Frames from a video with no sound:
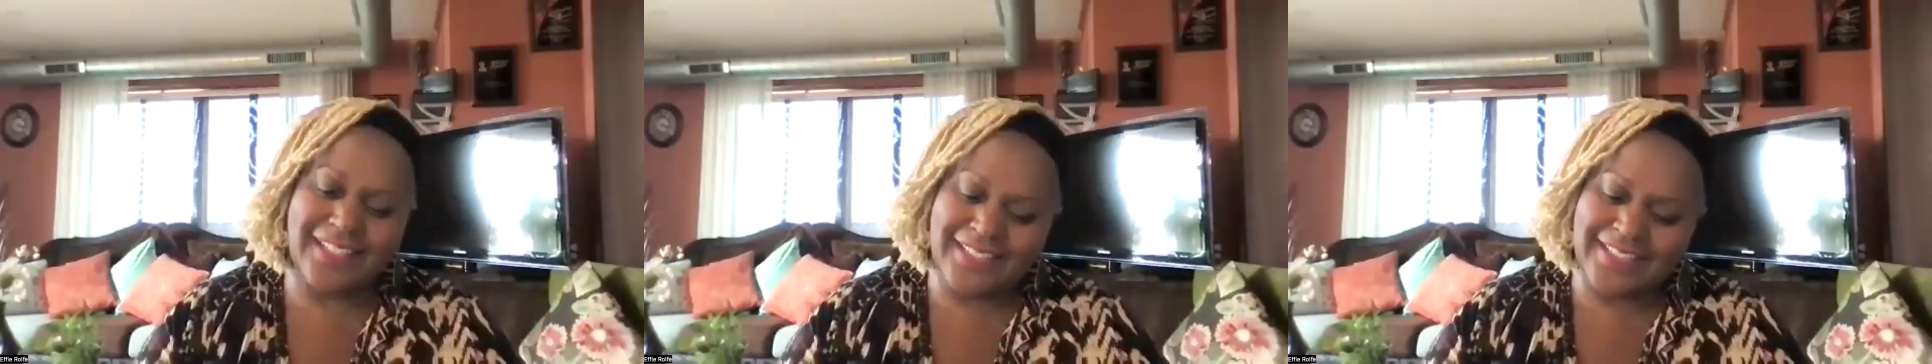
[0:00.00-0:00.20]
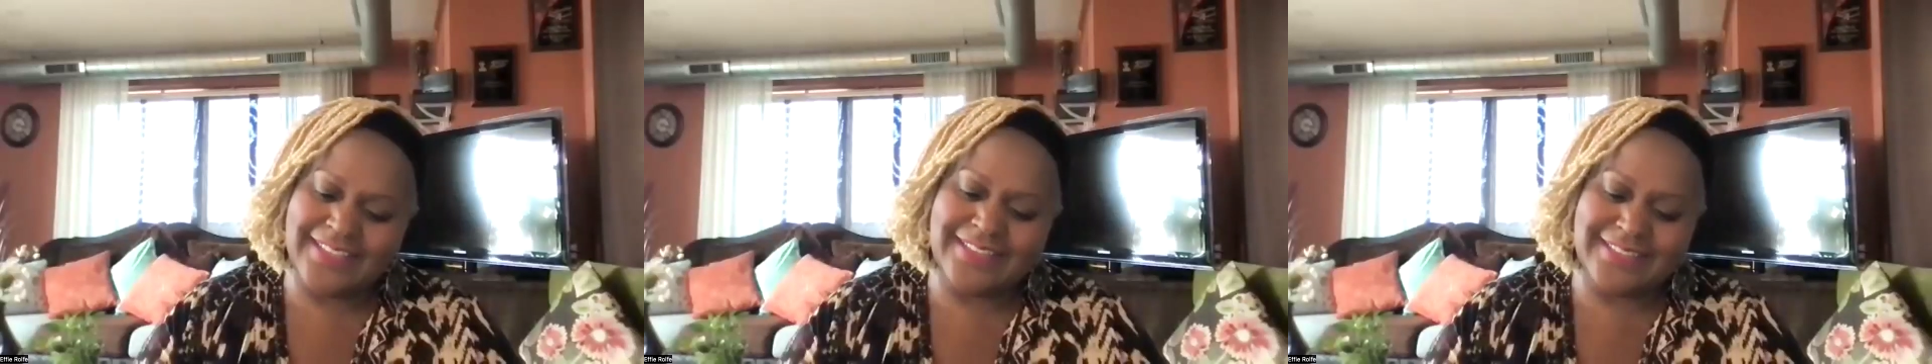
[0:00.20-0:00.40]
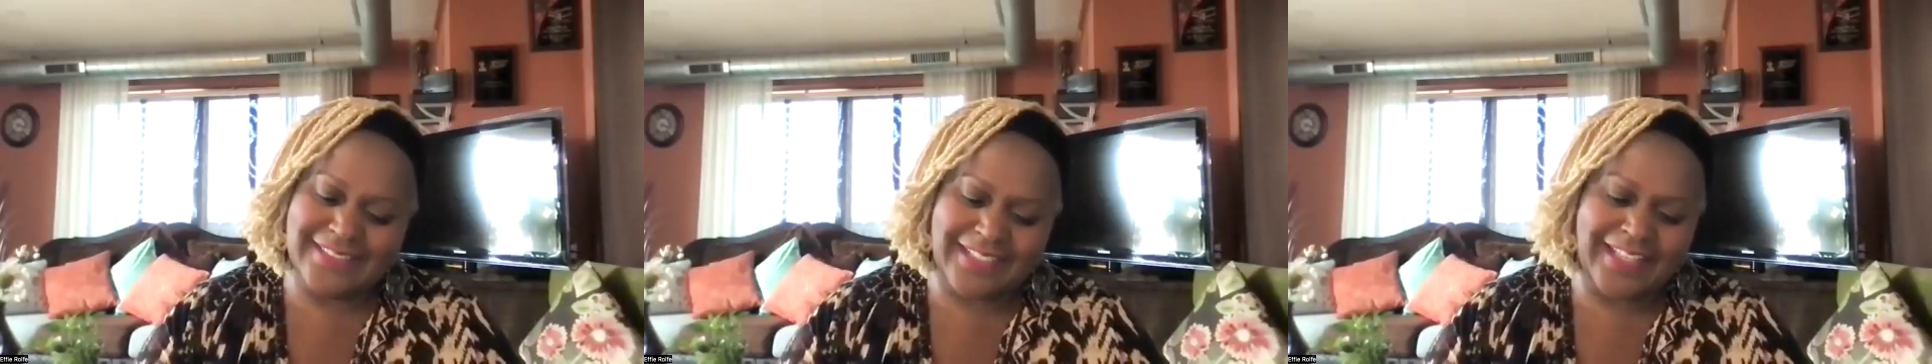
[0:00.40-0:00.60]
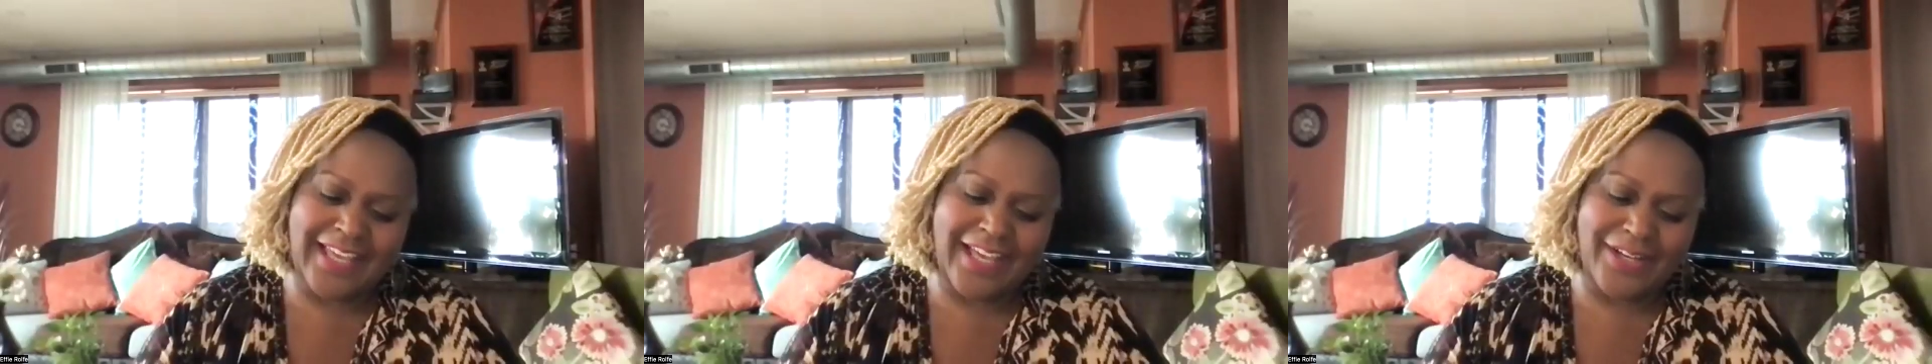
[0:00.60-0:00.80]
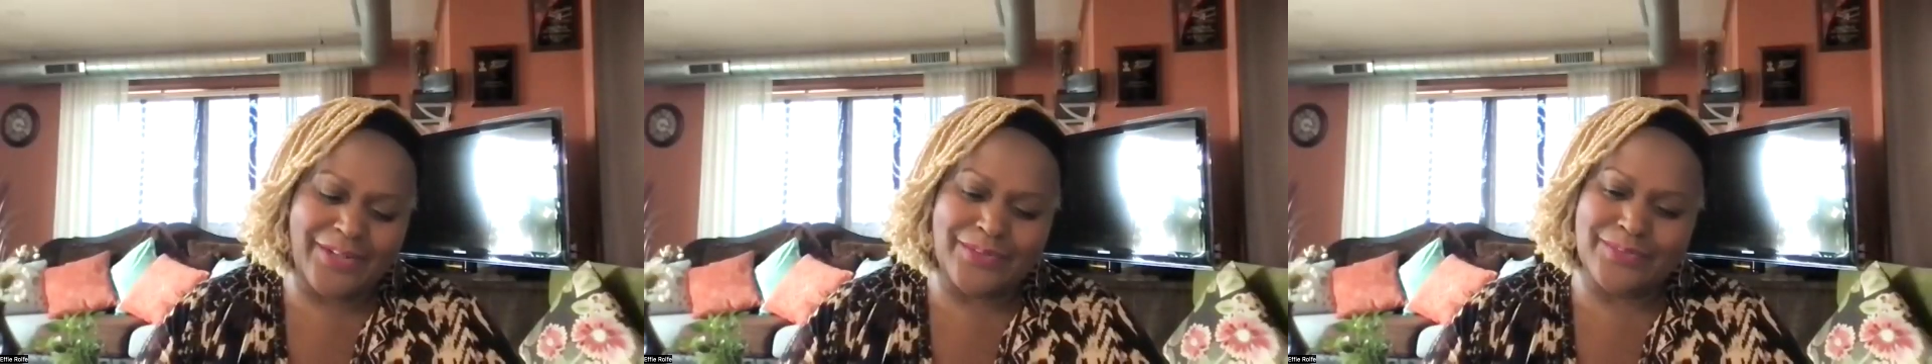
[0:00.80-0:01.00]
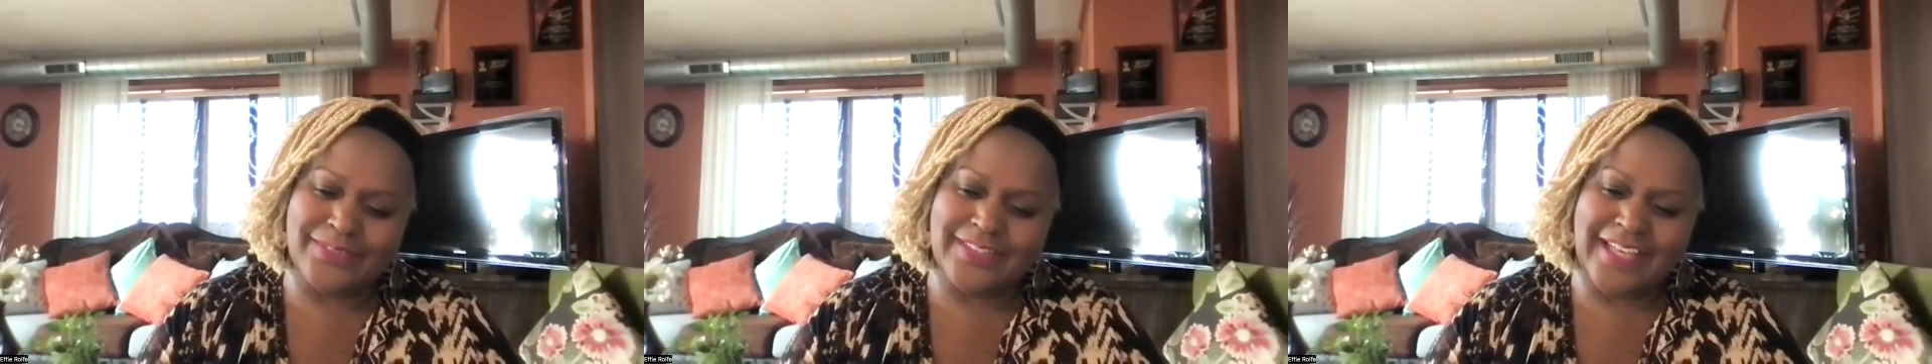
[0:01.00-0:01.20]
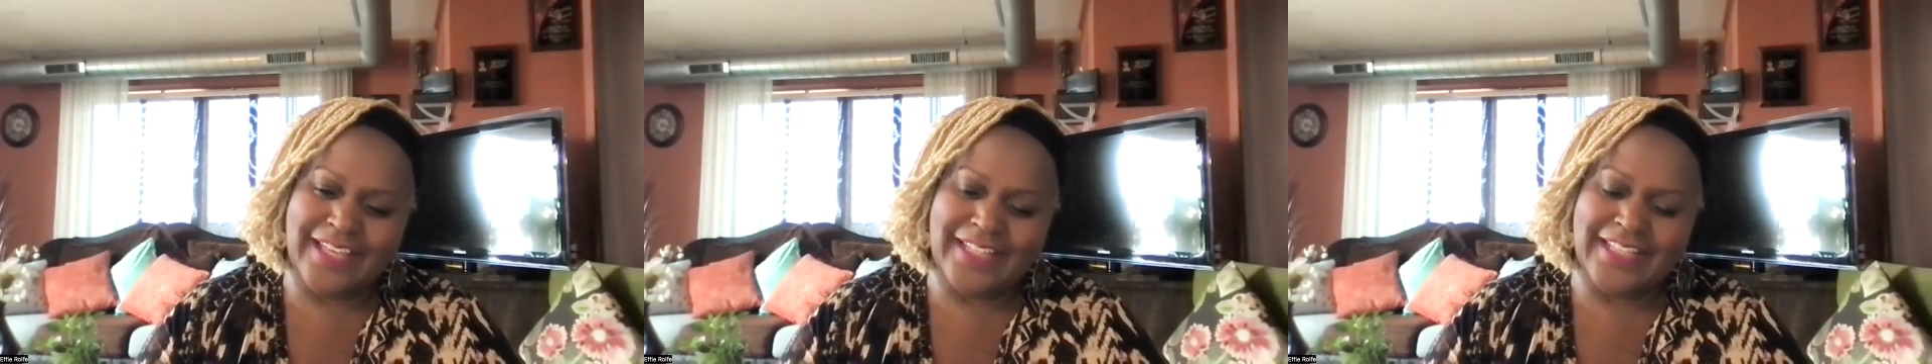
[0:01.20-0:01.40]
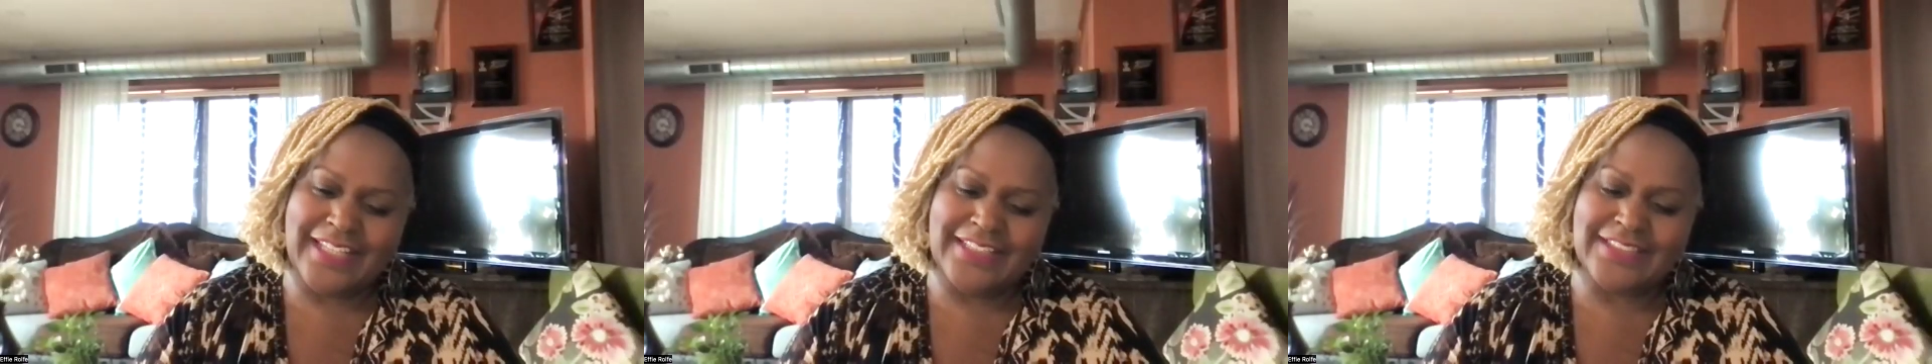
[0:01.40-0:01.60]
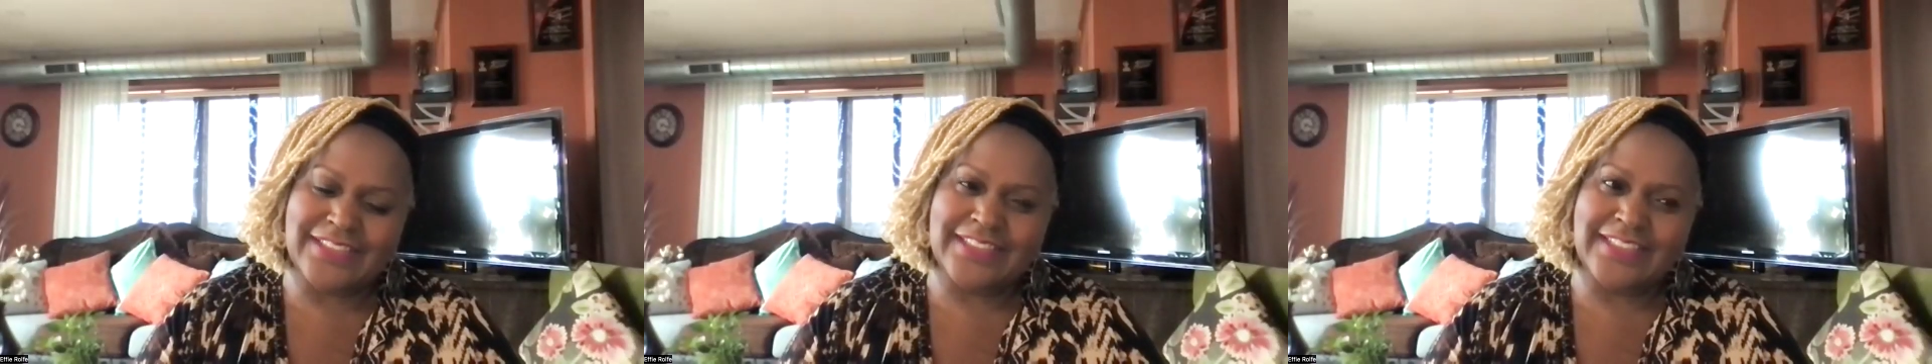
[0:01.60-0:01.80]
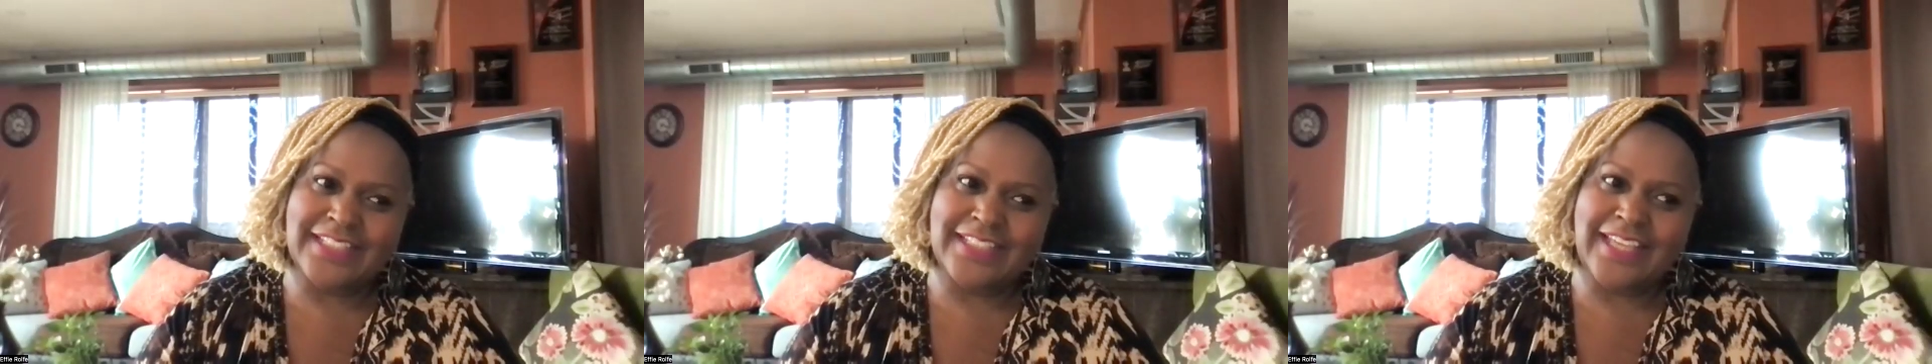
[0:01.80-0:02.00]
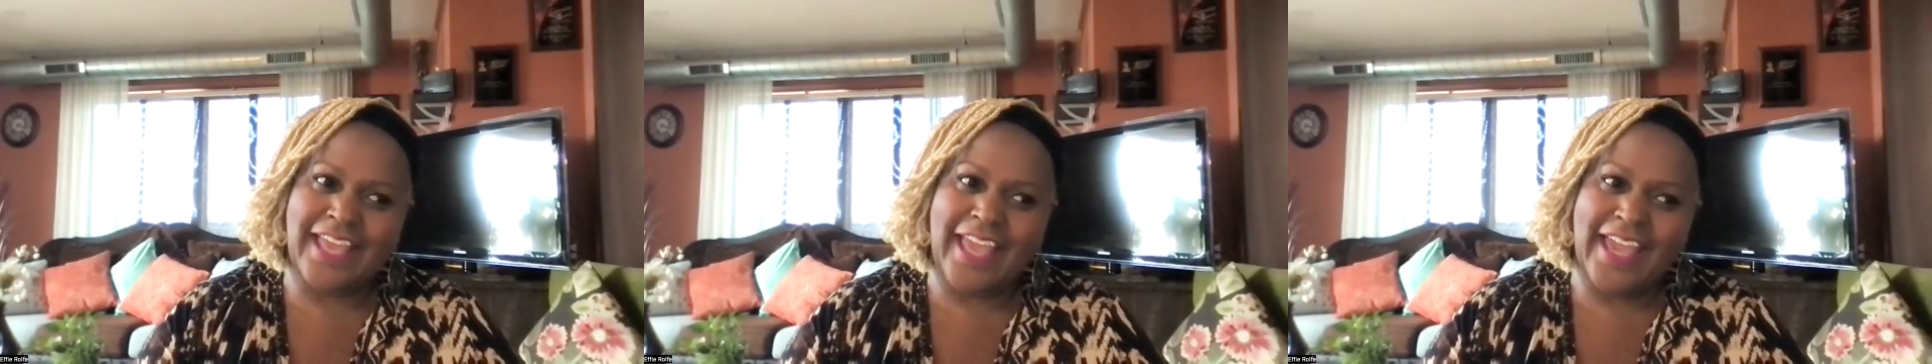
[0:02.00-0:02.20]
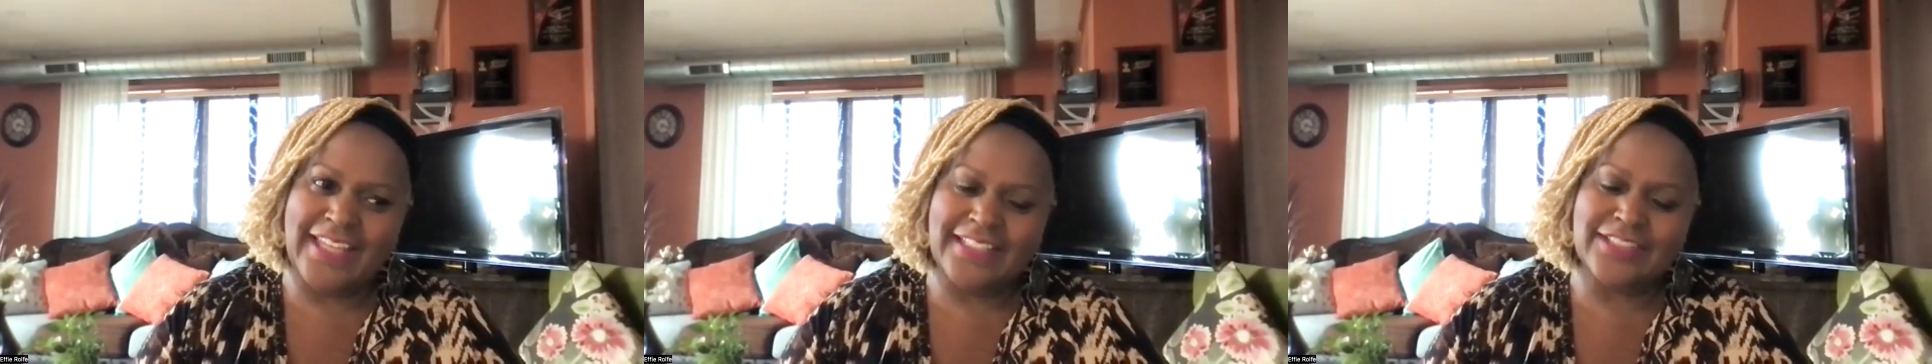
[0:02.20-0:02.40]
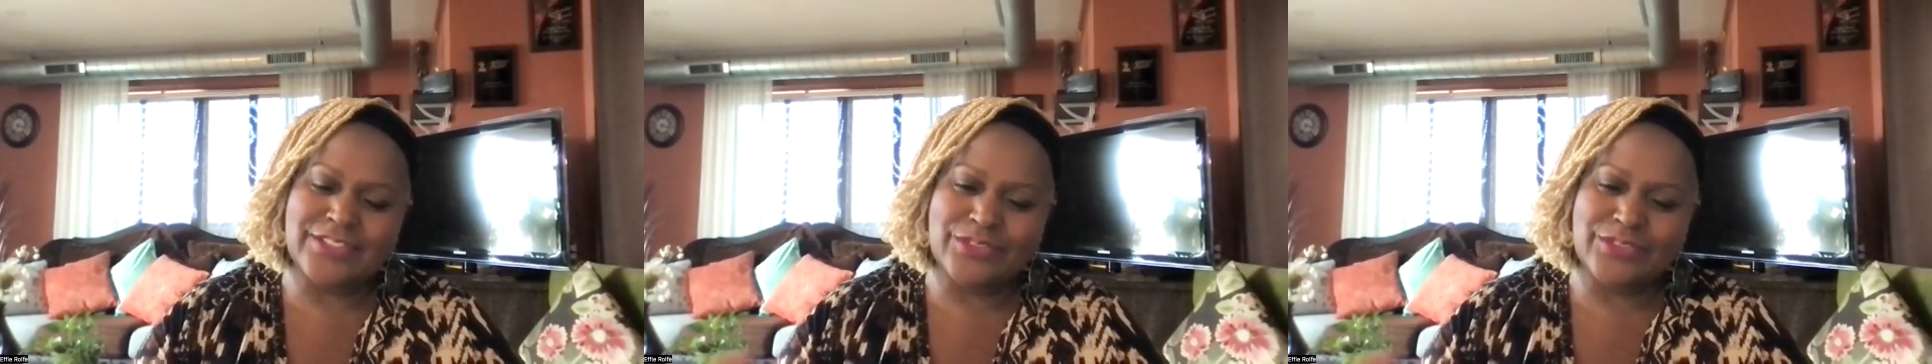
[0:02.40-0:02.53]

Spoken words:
I can see how that easily added